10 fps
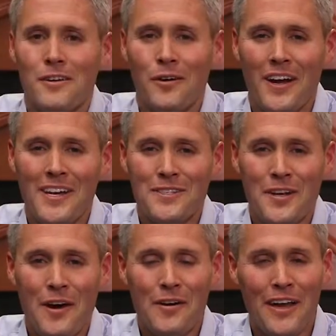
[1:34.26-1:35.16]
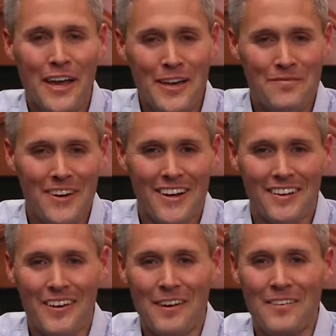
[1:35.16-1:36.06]
Okay, so now a game.
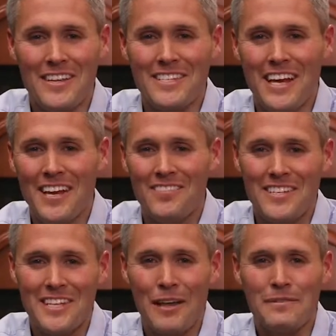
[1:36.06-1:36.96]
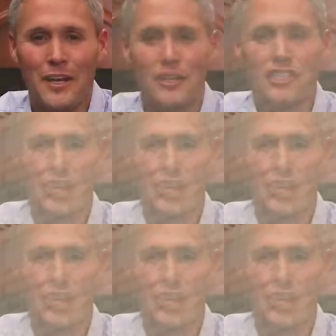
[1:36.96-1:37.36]
Ready for this game? This game is called